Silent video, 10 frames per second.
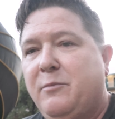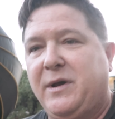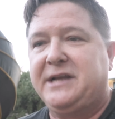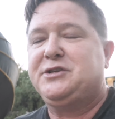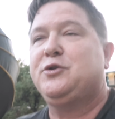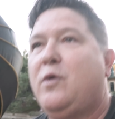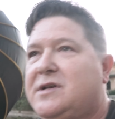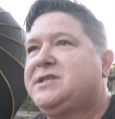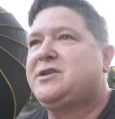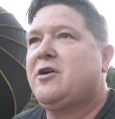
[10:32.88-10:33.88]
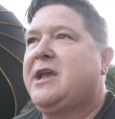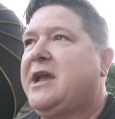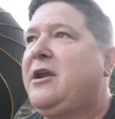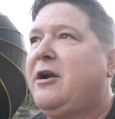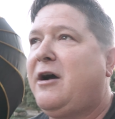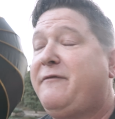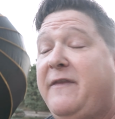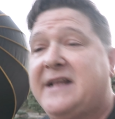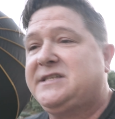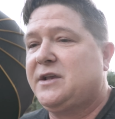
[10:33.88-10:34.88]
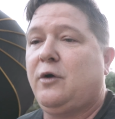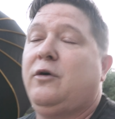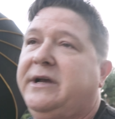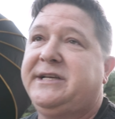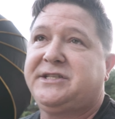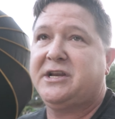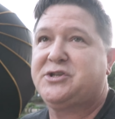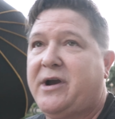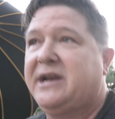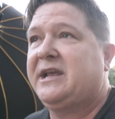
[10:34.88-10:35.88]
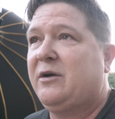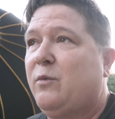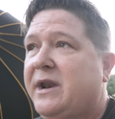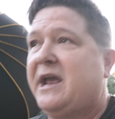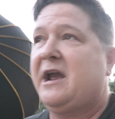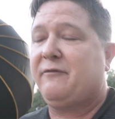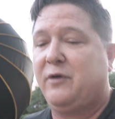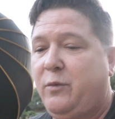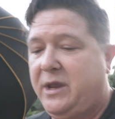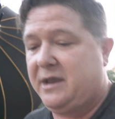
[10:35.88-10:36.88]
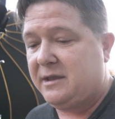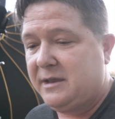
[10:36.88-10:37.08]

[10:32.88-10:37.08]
but I do want to start kicking it off, and that's the goal, is to try to get one every week.